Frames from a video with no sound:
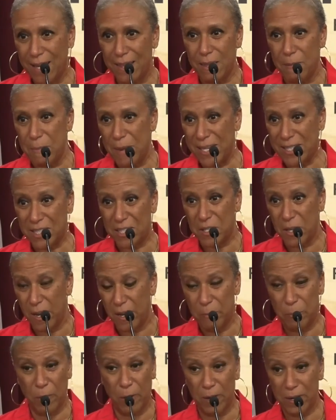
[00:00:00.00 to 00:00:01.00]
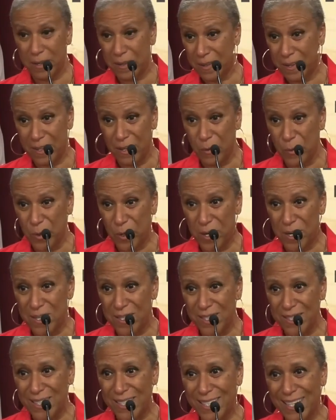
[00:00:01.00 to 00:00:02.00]
the best thought partner in the
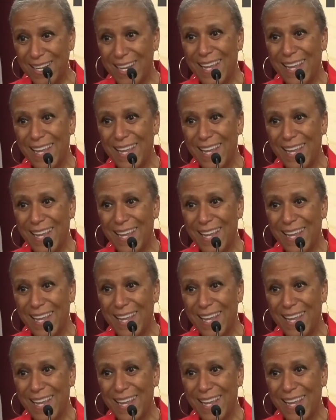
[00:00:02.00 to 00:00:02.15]
world.